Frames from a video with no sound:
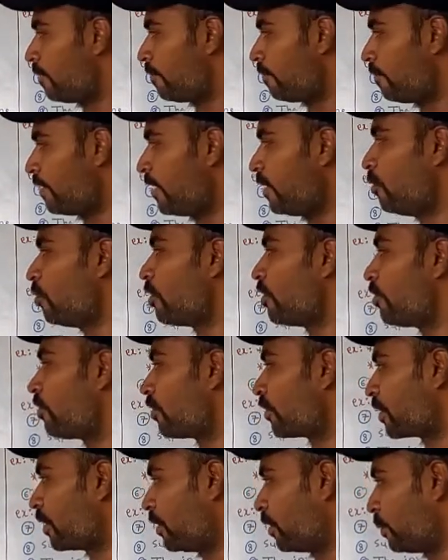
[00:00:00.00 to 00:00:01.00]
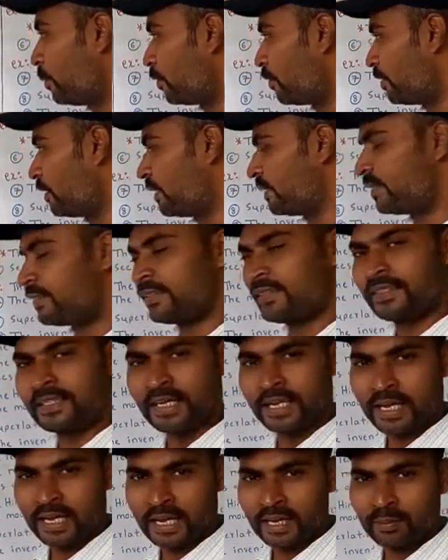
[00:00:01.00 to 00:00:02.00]
When you are talking about the
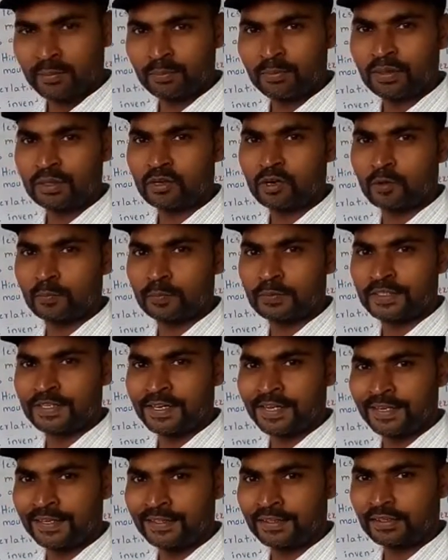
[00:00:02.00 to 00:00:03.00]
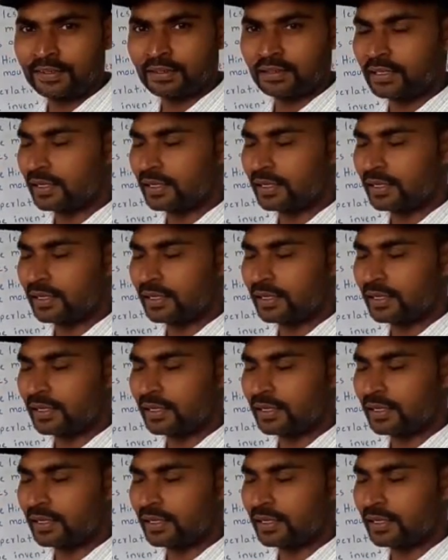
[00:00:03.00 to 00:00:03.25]
same object,